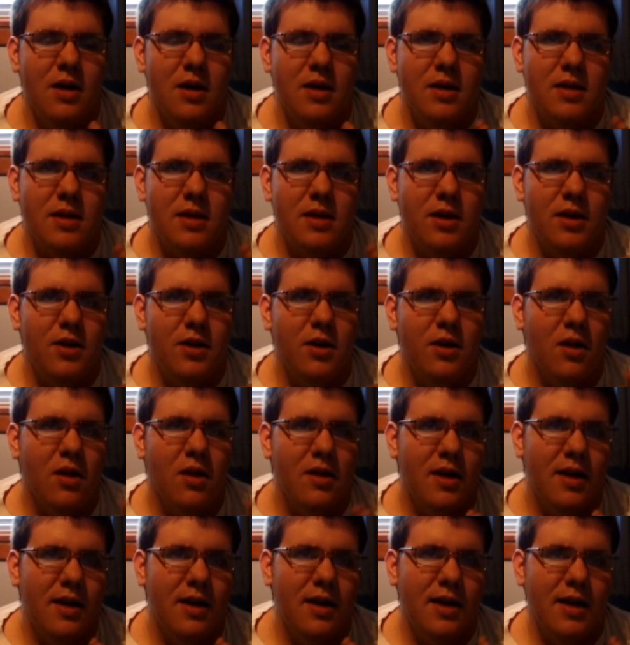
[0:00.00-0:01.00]
seeing you all
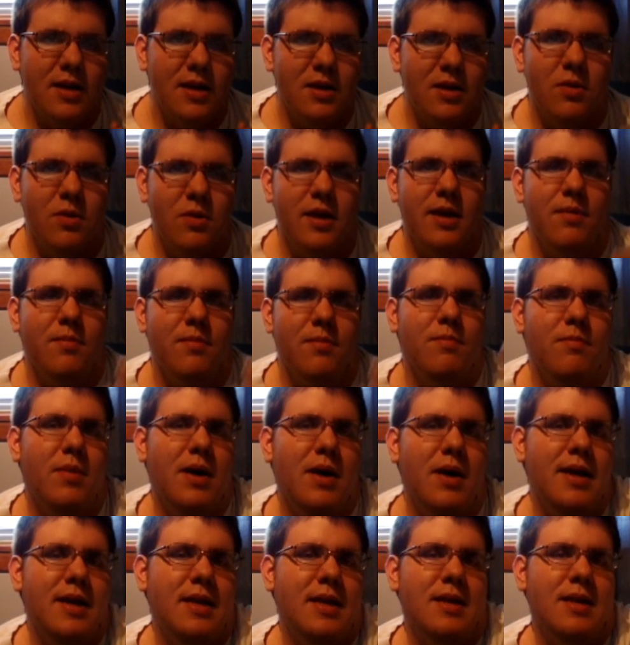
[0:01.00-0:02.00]
again next week.
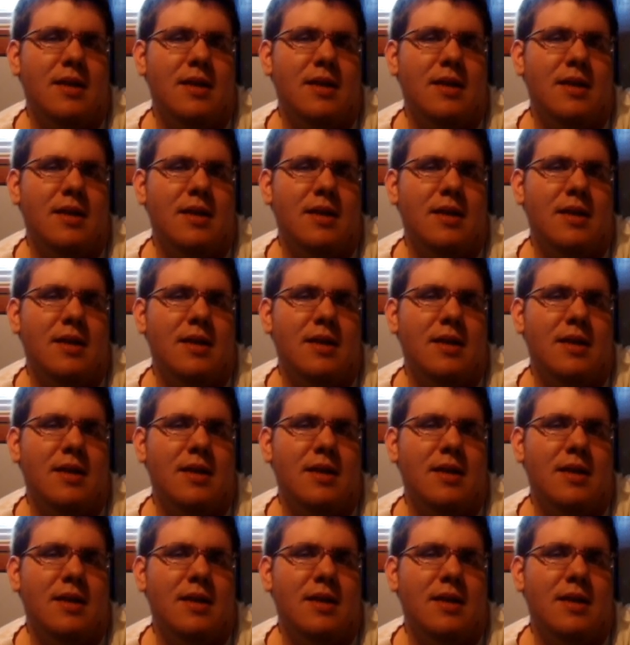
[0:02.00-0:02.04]
Bye.